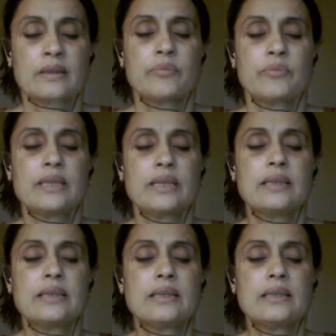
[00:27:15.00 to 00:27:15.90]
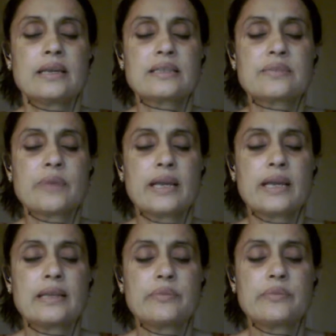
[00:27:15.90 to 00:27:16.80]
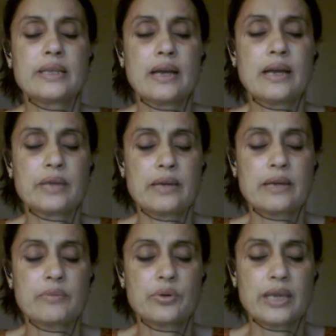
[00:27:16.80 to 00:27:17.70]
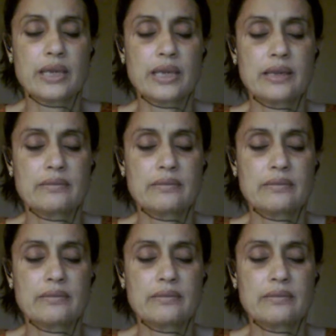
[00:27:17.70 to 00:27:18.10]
Breathe in, I smile. Breathe out, I'm okay.